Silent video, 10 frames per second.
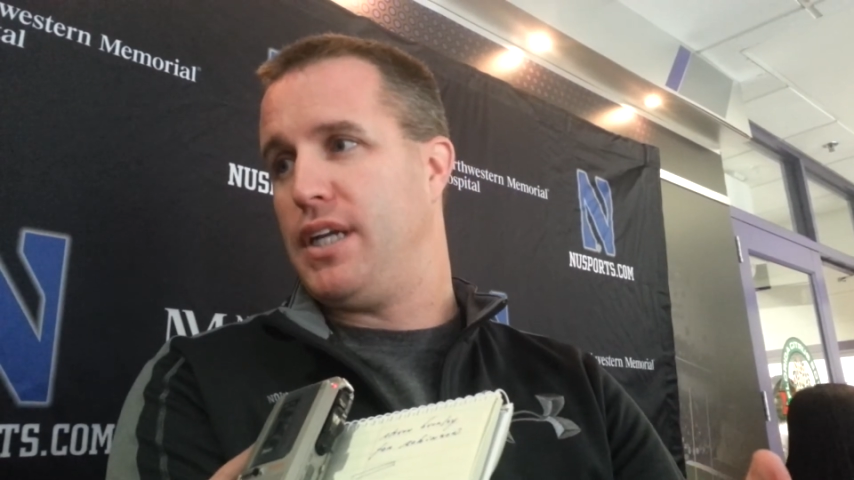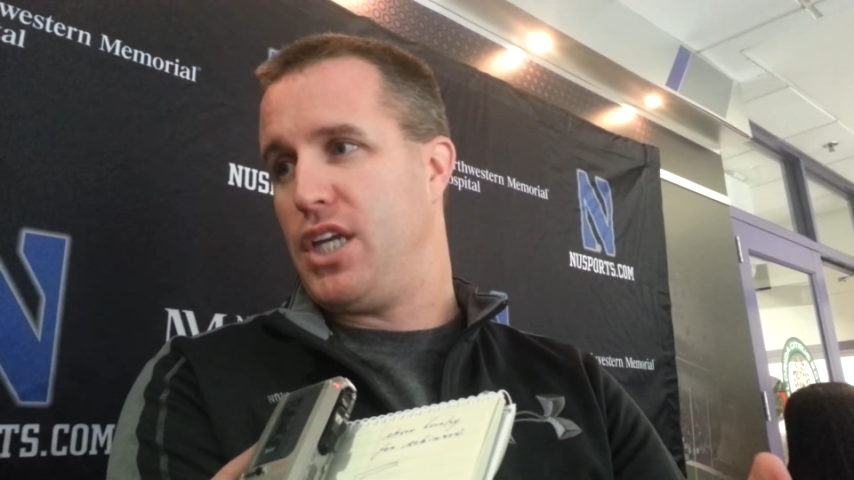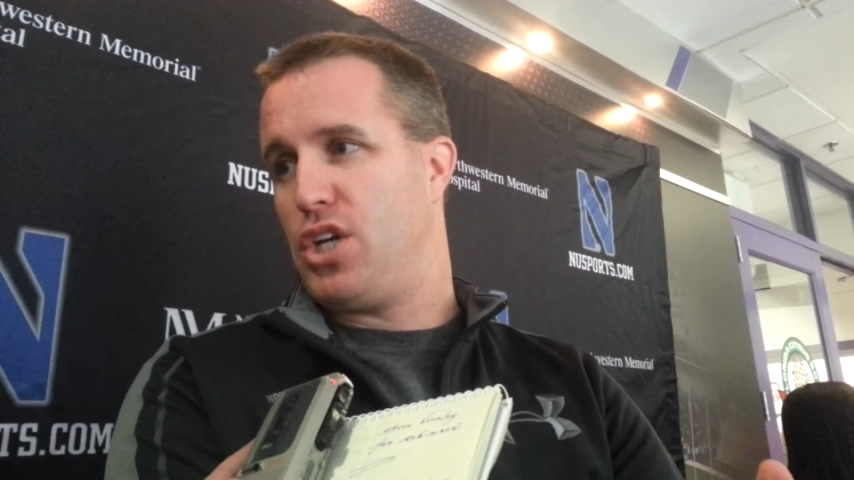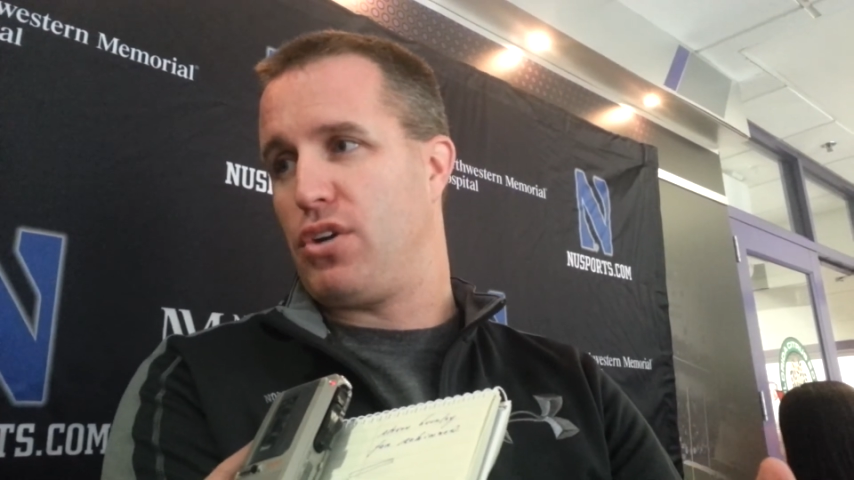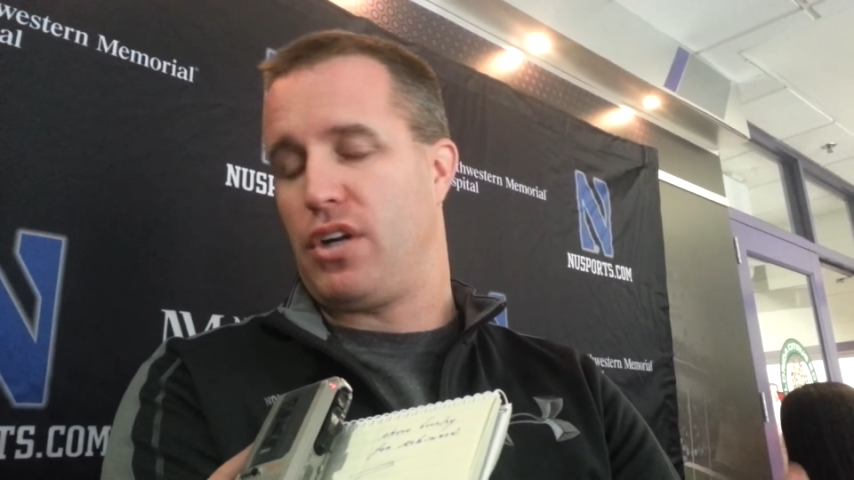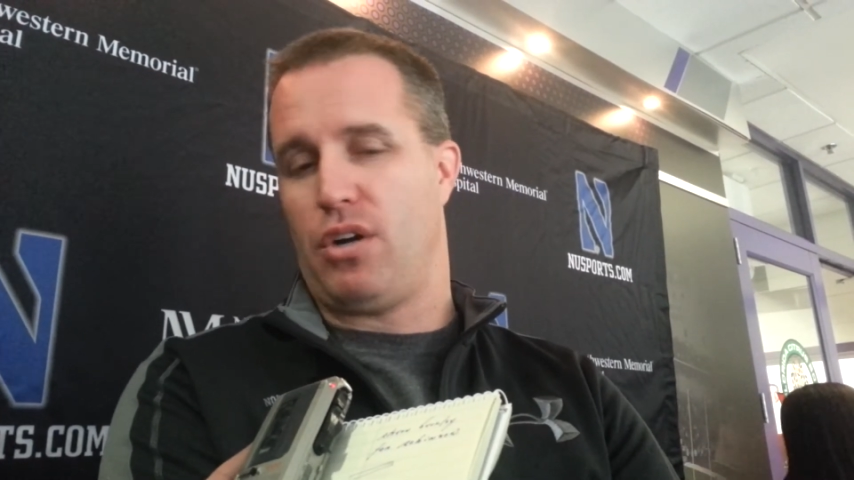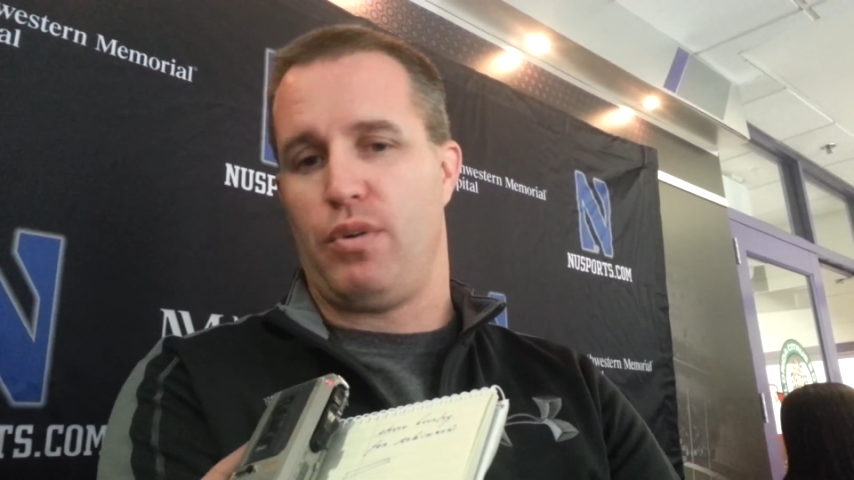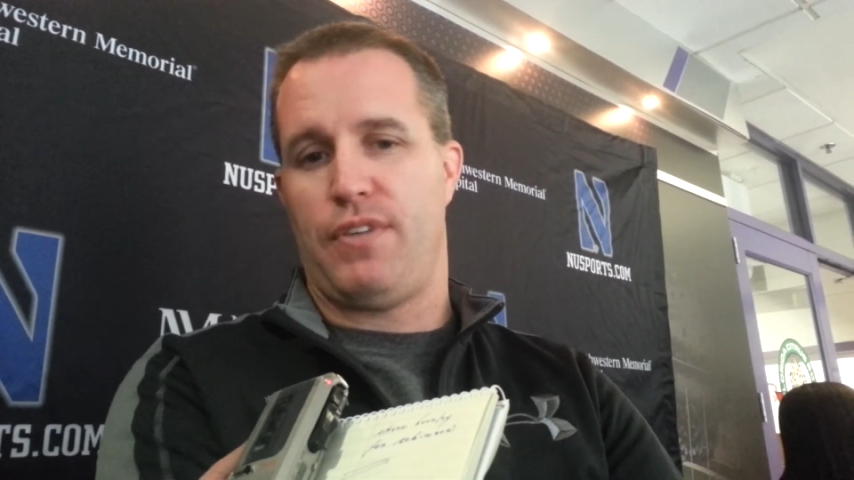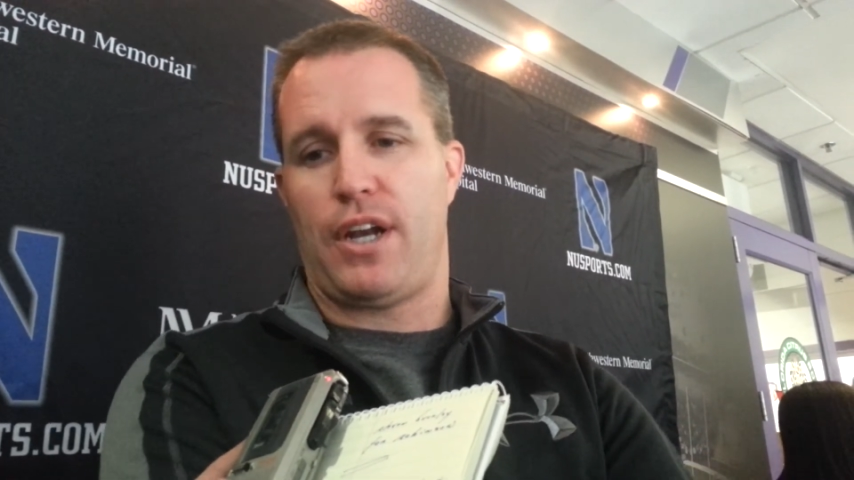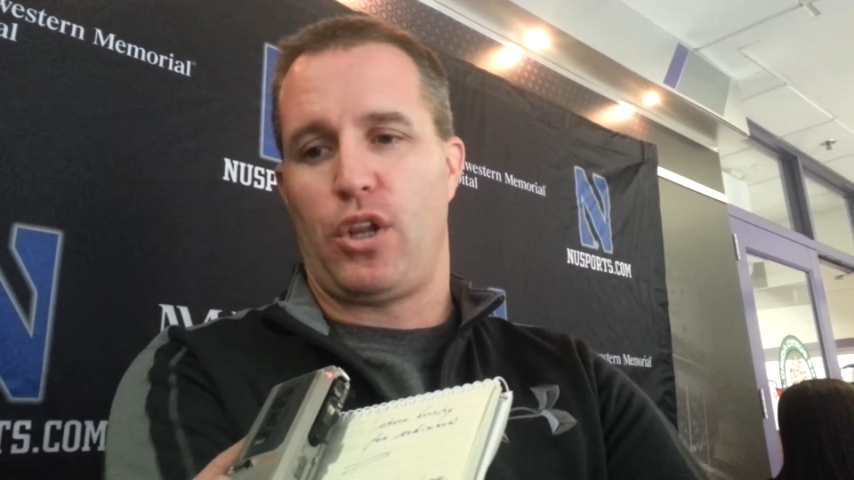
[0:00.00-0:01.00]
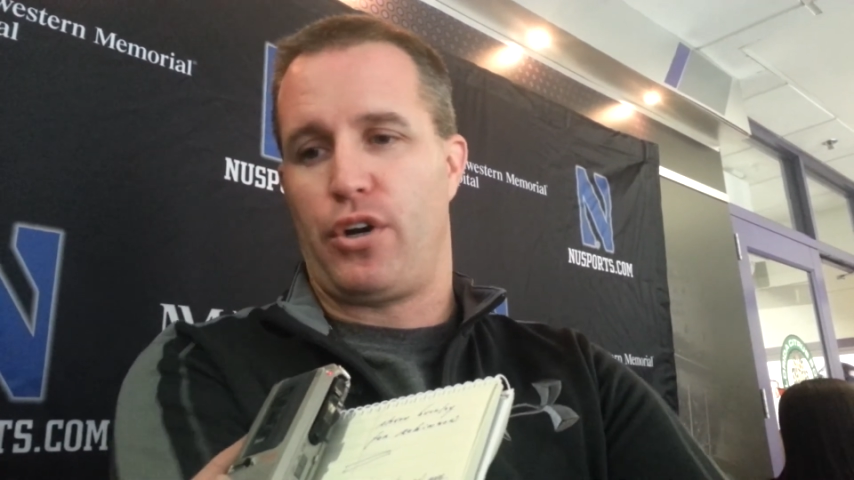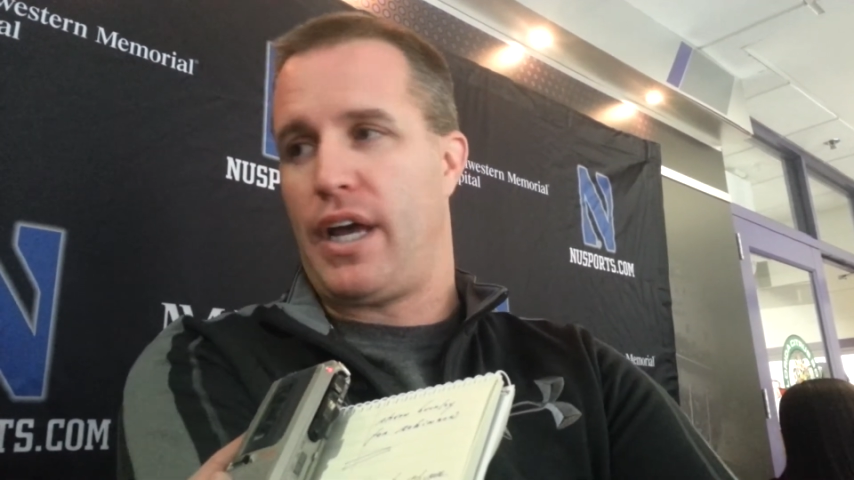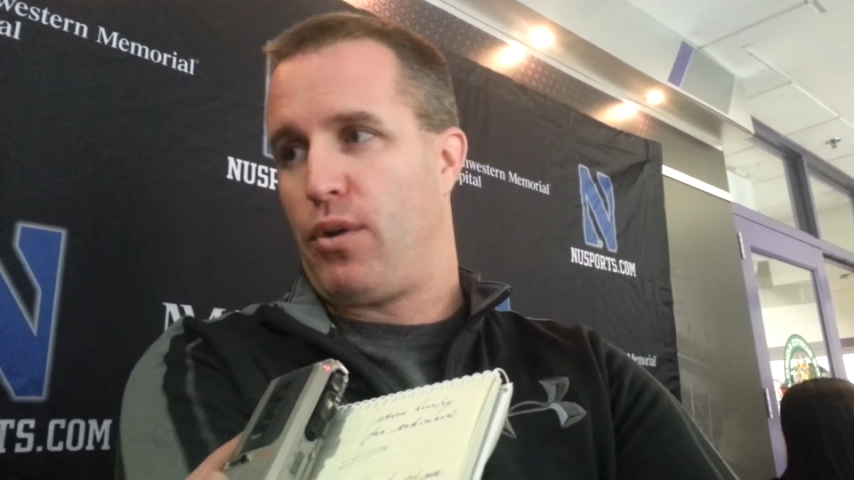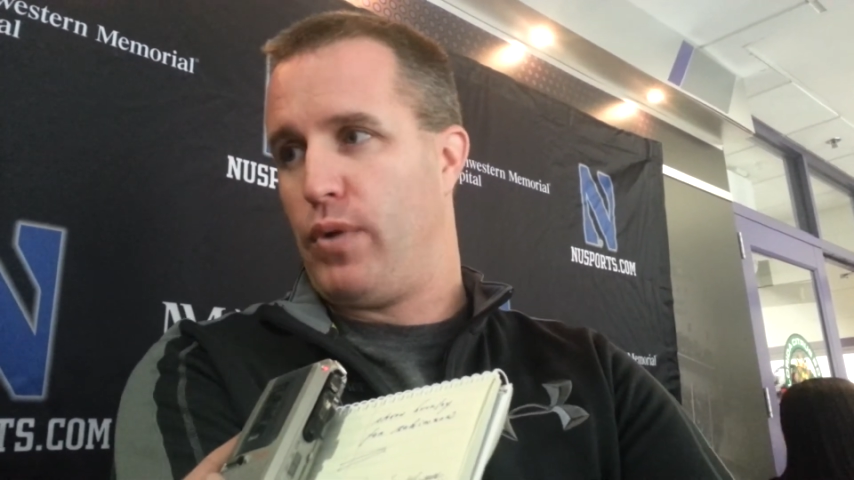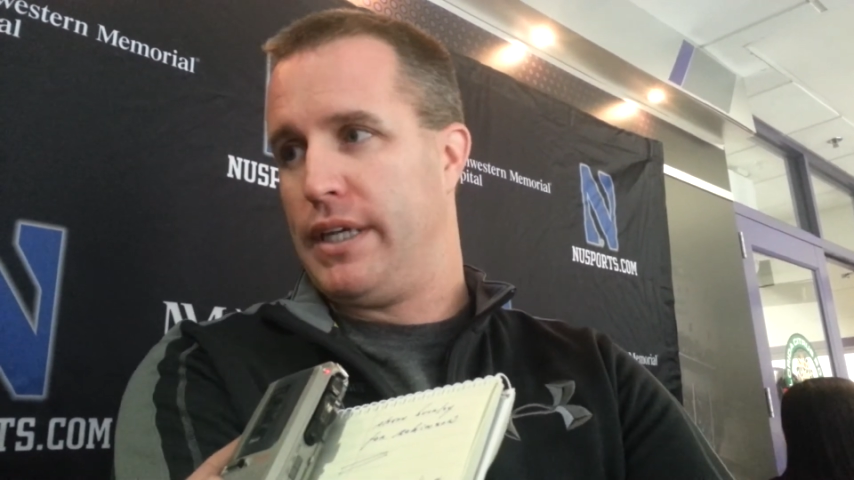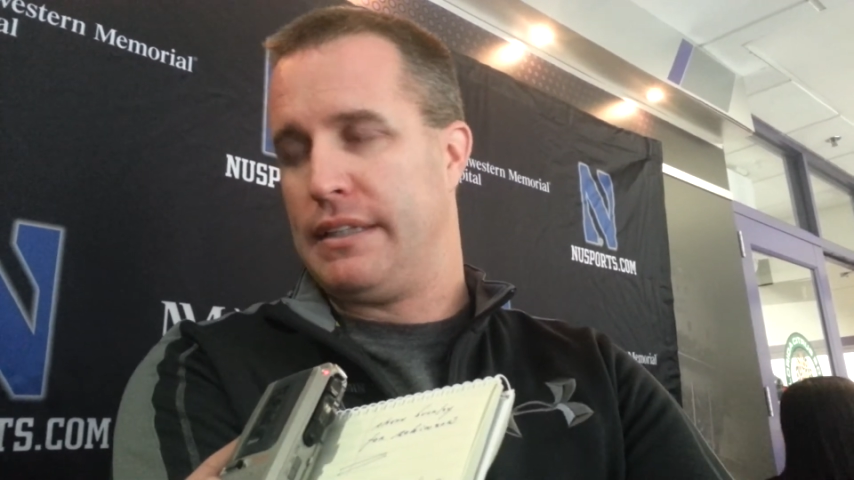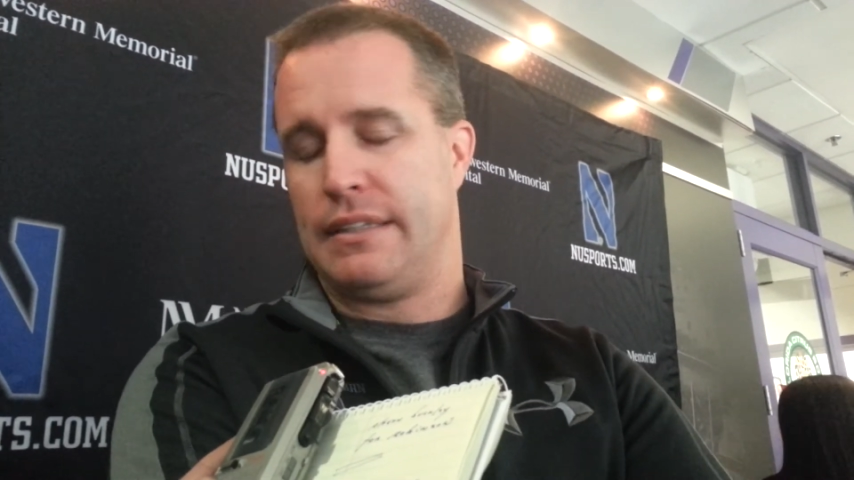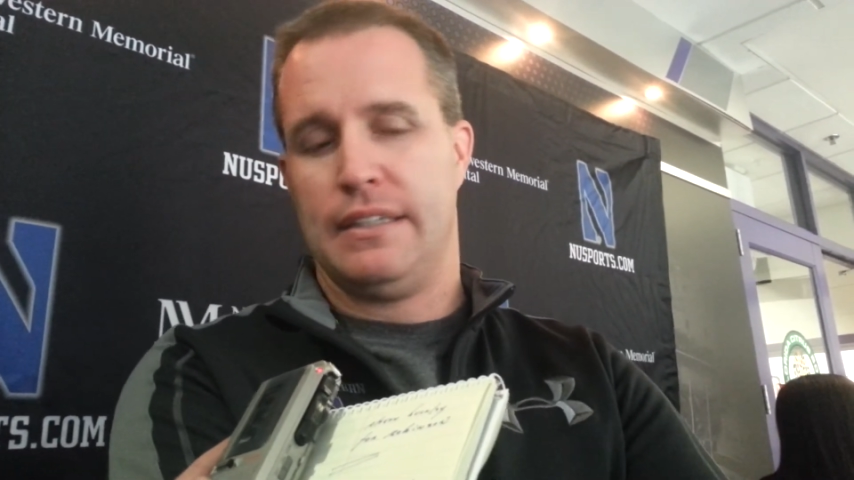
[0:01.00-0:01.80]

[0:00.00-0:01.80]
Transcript: we did a year ago, we've had to learn how to win